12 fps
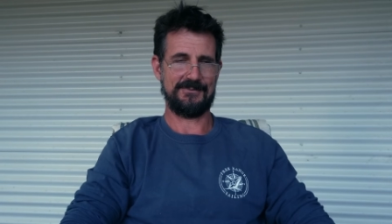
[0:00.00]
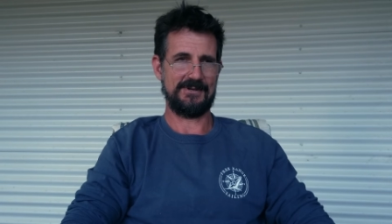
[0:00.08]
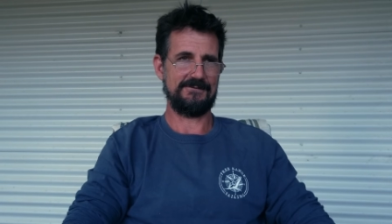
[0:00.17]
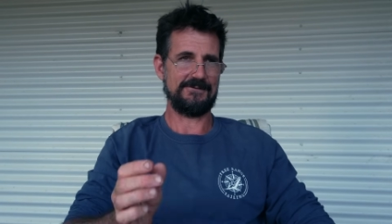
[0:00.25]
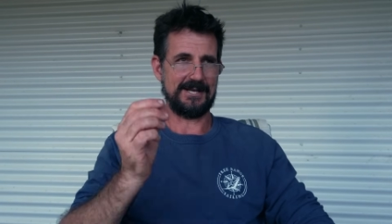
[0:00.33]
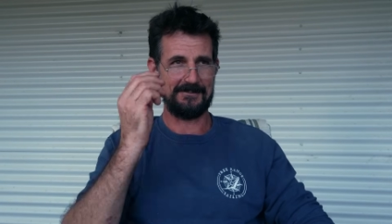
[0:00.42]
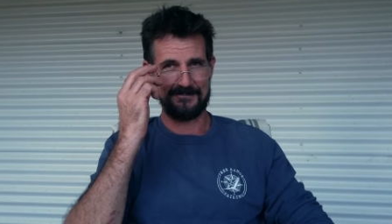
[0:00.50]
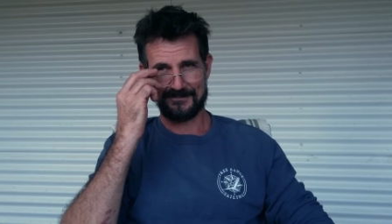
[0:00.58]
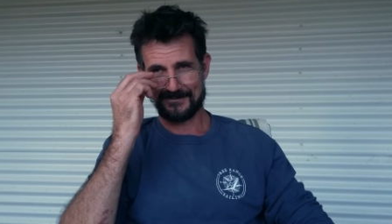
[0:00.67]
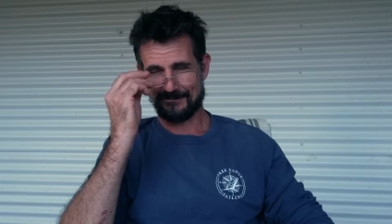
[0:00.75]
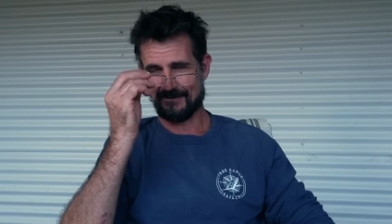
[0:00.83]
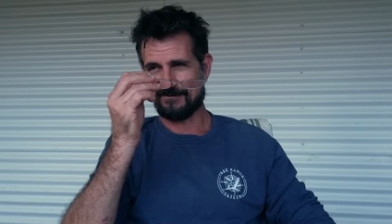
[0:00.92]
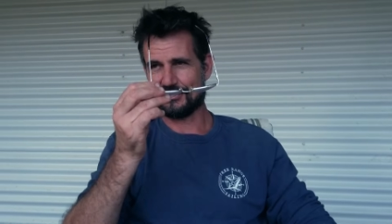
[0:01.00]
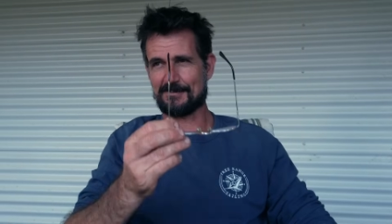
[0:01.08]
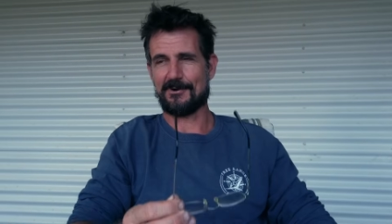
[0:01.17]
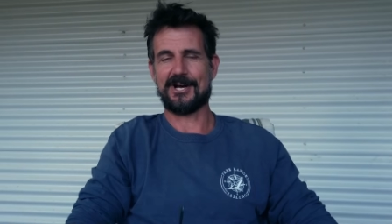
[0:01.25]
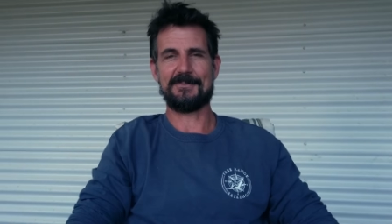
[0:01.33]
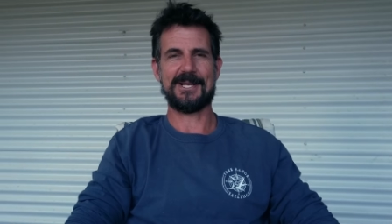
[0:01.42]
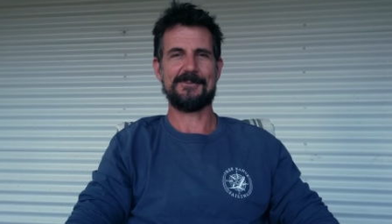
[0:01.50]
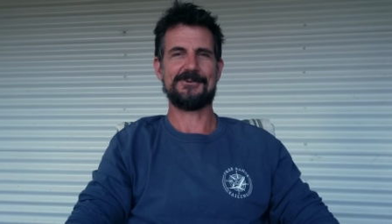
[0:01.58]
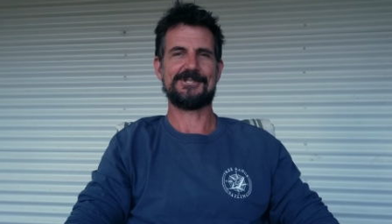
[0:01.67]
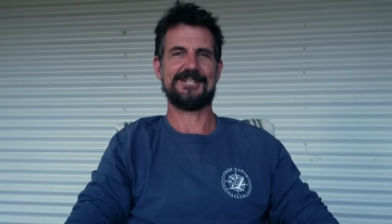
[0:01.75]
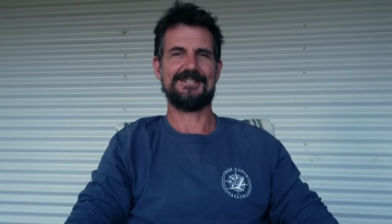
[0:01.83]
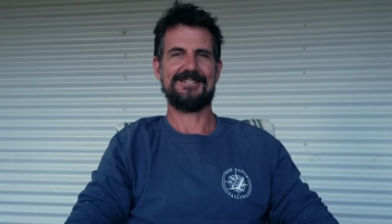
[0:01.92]
we've inspired
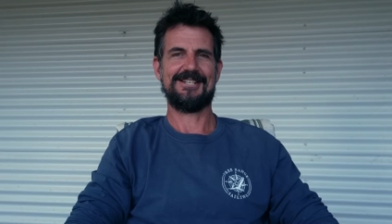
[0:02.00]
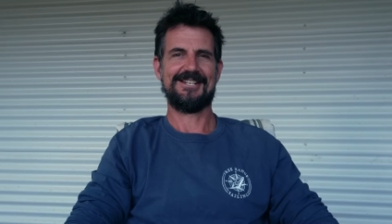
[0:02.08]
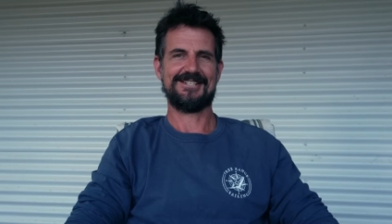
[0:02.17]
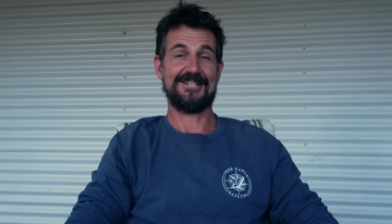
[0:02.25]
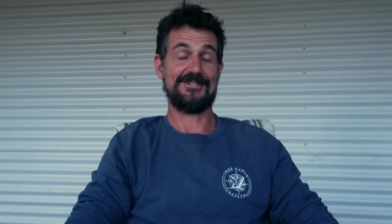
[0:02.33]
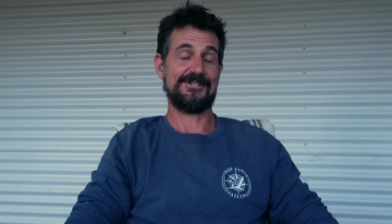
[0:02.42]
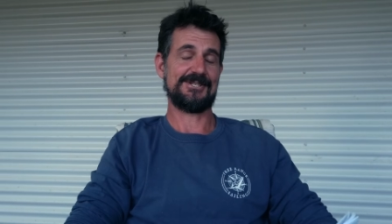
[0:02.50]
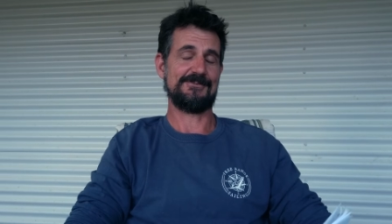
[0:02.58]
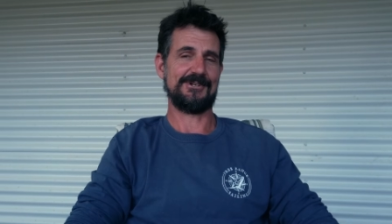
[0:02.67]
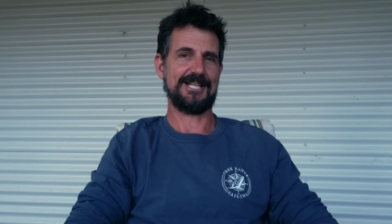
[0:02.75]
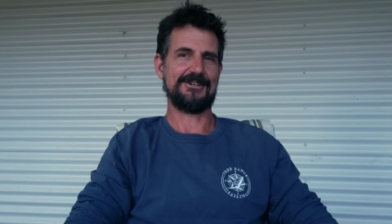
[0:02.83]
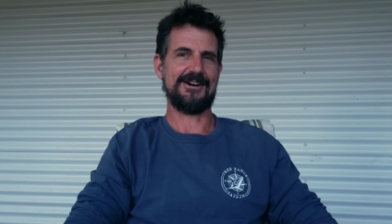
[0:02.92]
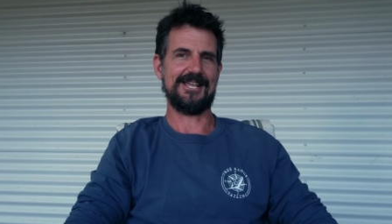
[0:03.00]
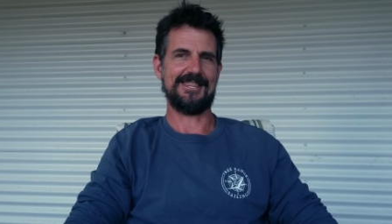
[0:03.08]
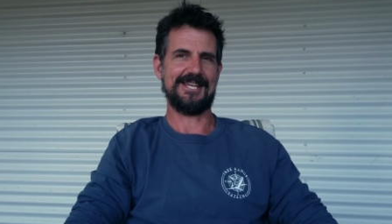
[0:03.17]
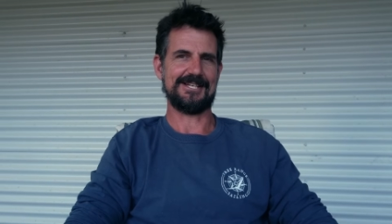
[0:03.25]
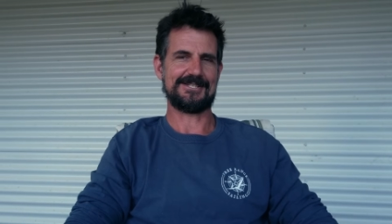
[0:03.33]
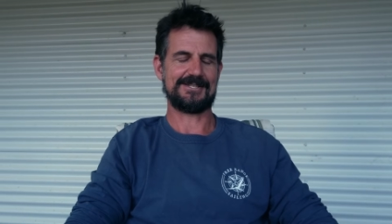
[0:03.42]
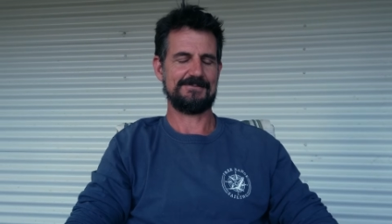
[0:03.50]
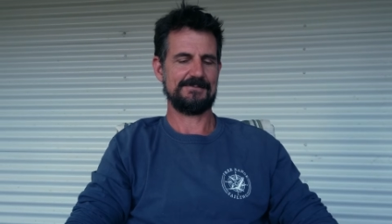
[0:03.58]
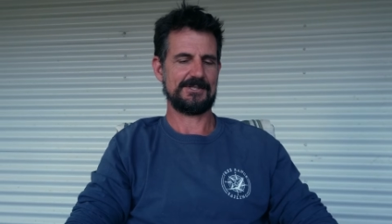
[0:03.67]
people to do some really great things.